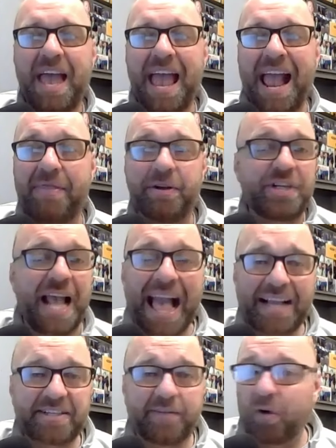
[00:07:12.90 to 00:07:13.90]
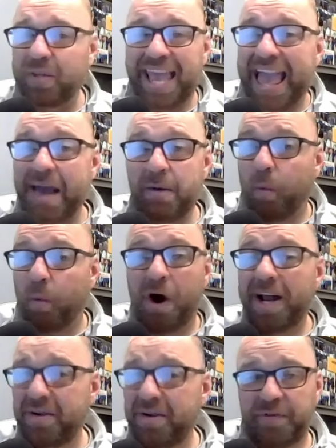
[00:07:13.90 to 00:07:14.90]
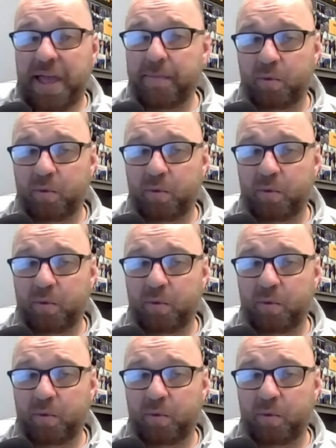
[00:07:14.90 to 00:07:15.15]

And the Jacks have only had one of them